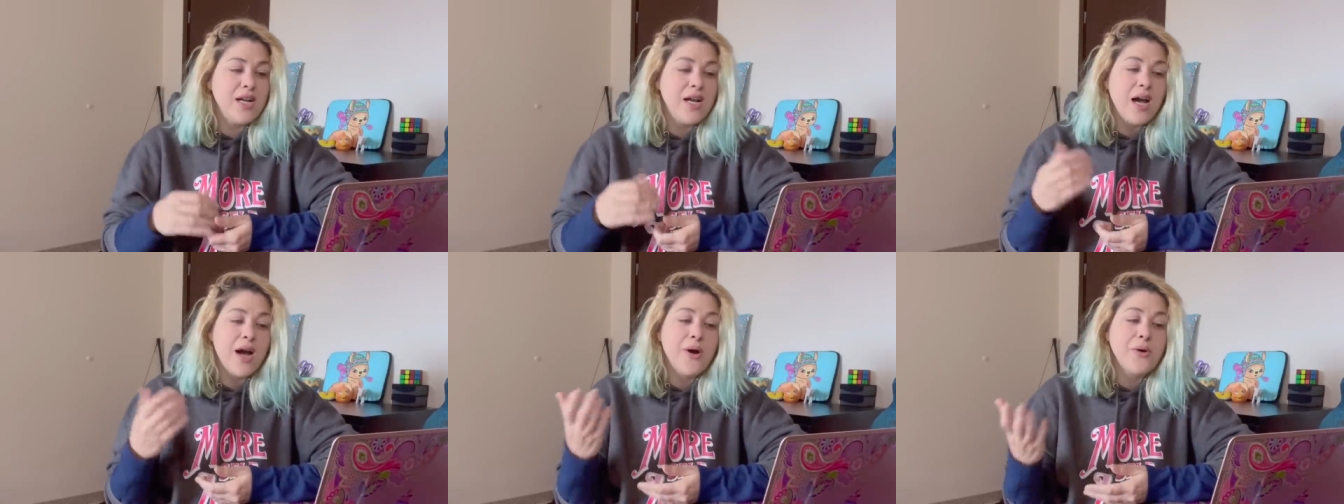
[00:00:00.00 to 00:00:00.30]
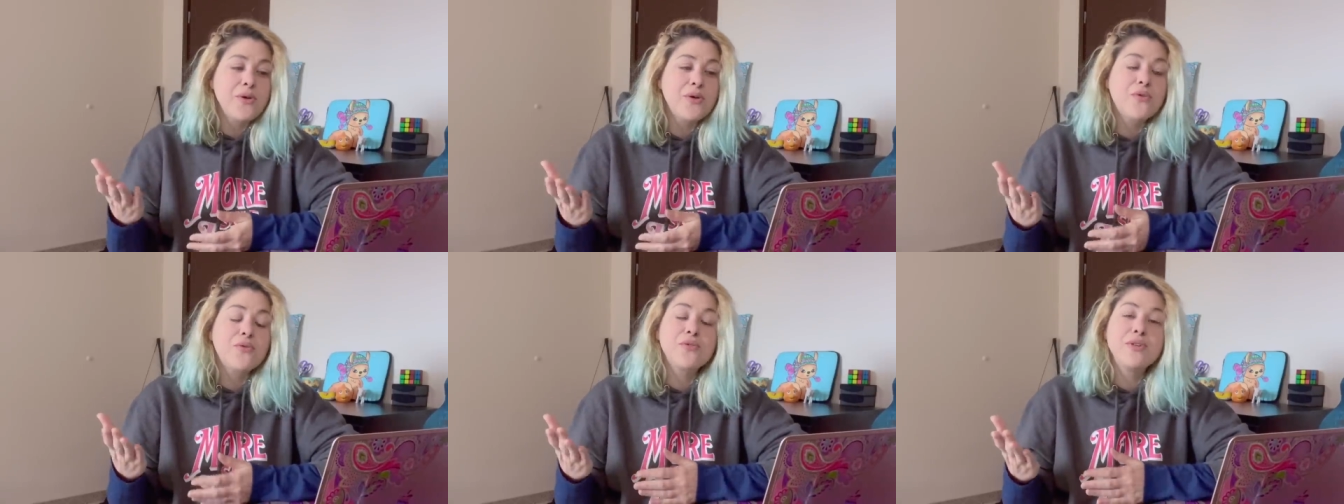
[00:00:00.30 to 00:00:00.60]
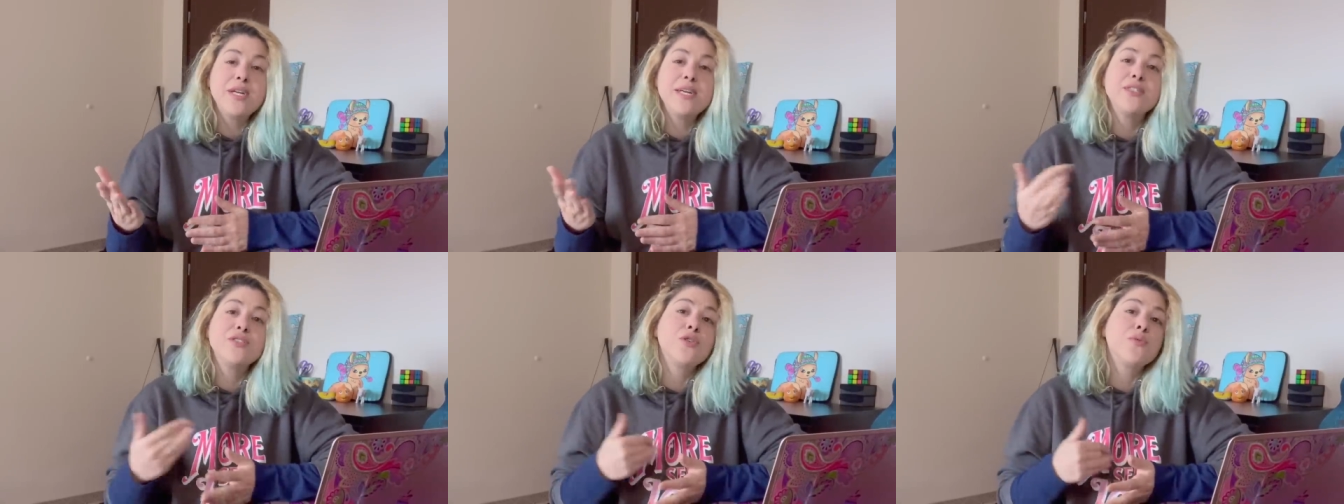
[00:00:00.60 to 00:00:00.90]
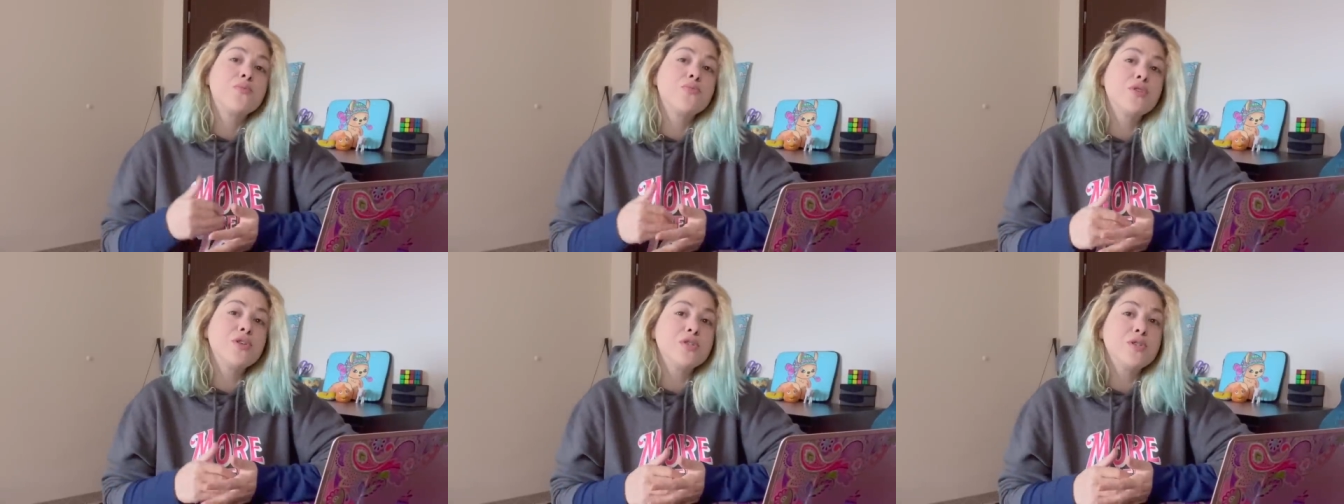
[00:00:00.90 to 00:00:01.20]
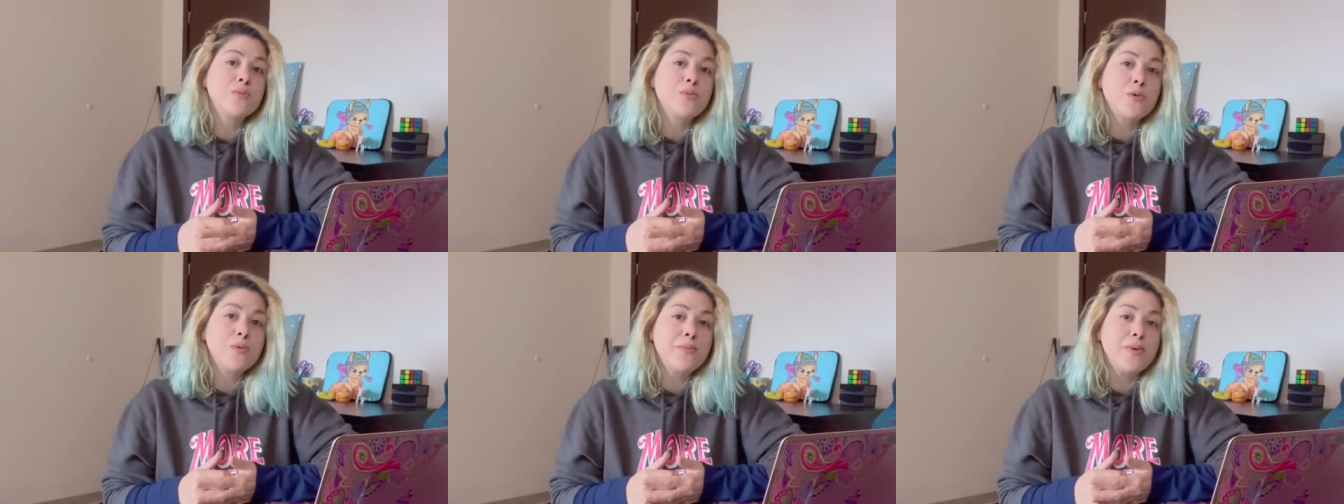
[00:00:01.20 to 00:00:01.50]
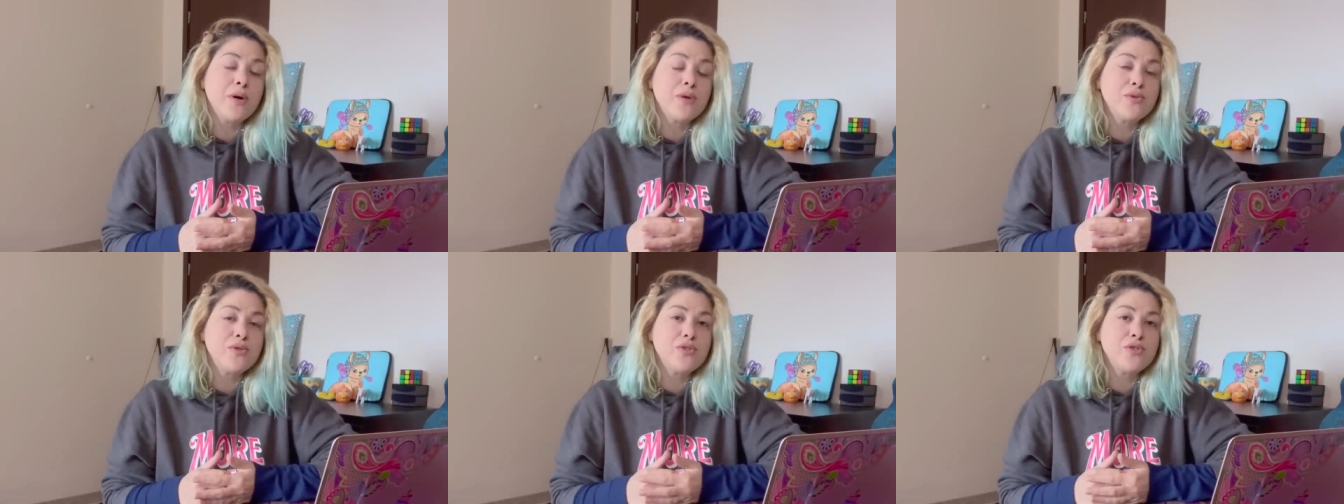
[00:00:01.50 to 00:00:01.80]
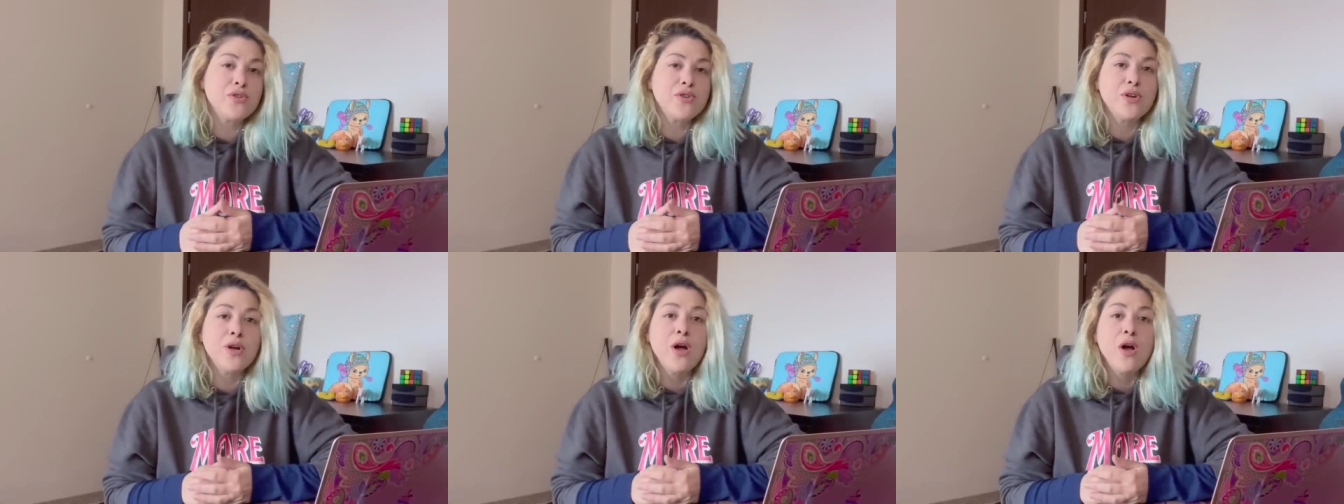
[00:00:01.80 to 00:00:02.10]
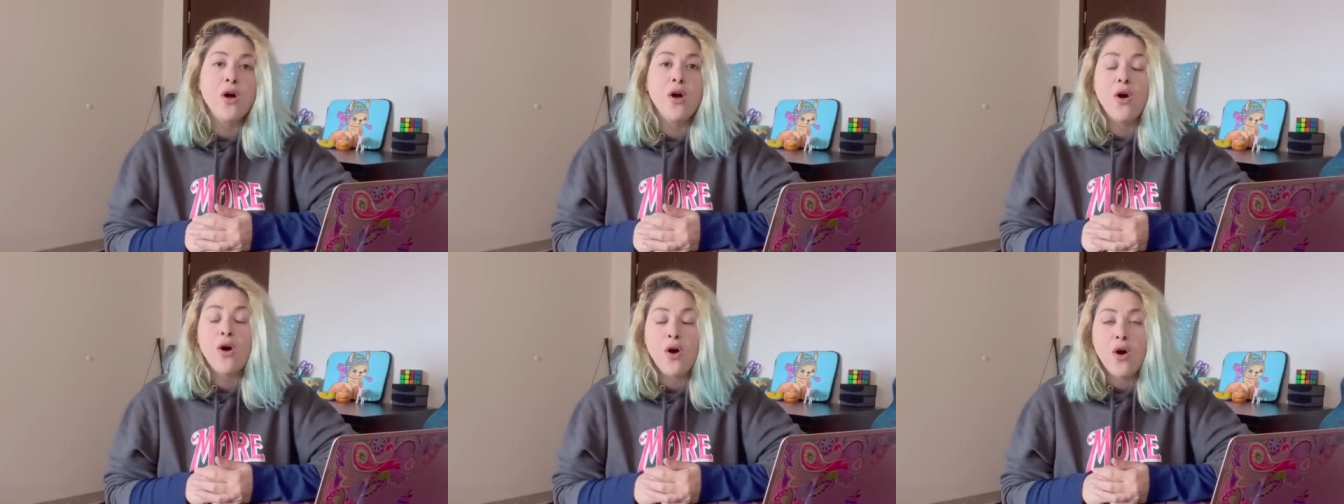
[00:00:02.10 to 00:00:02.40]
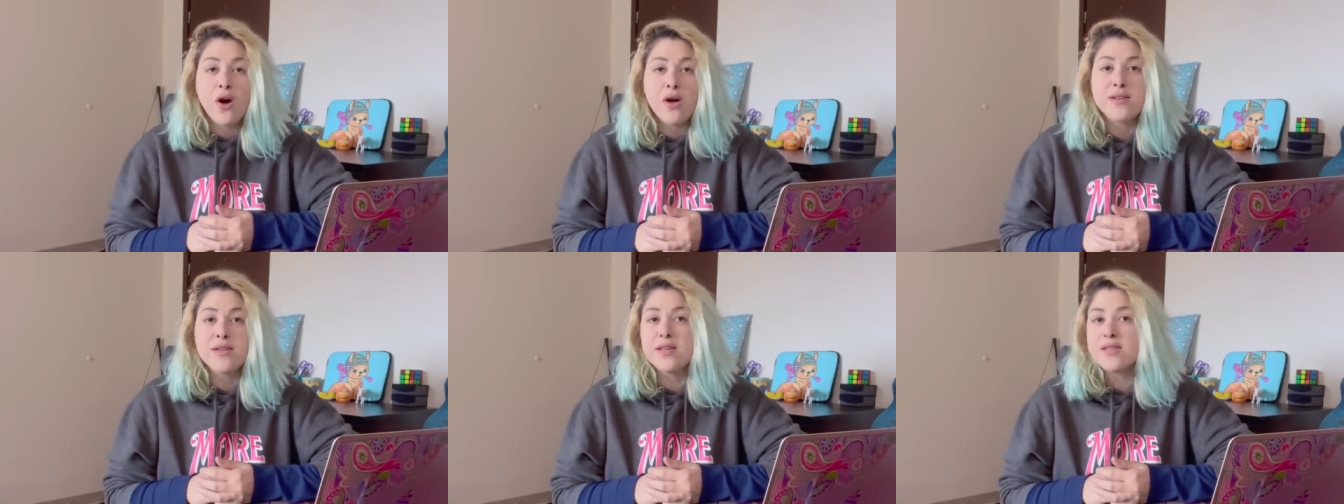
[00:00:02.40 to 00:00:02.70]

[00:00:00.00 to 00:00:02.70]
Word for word: How to create your printable poster on